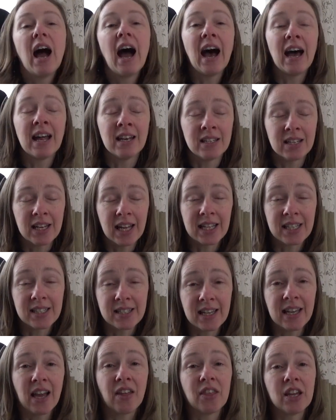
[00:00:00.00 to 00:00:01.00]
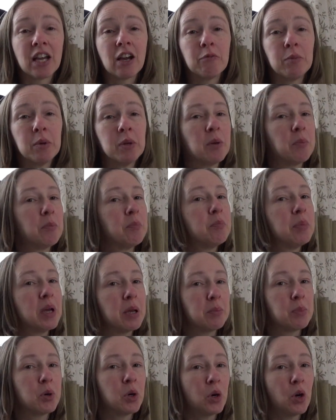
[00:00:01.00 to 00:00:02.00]
And like I say, I think I've been a
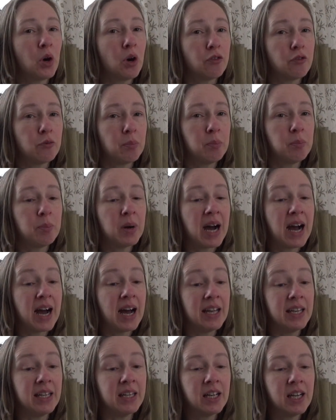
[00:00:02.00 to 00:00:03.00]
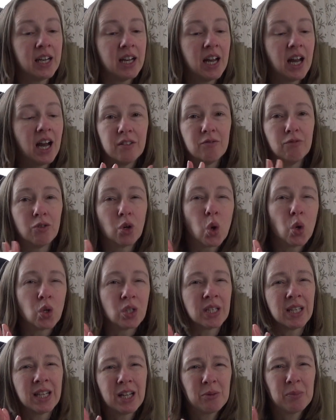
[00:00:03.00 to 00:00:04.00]
bit put off by
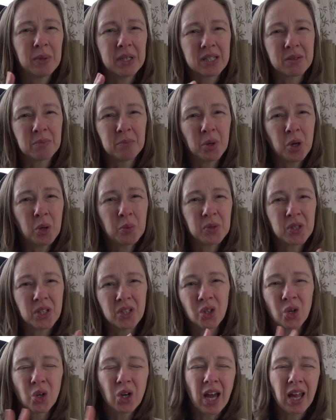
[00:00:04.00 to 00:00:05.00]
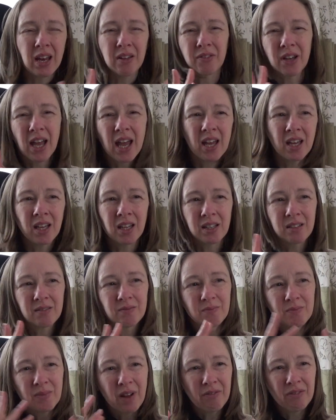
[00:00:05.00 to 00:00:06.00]
recording little bits and bobs and not kind of getting
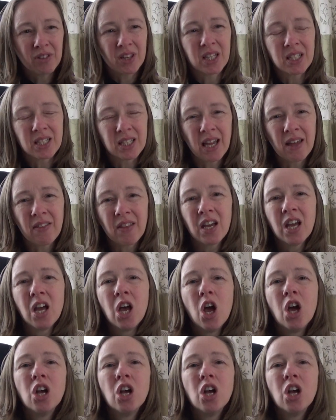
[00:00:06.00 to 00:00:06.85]
everything together.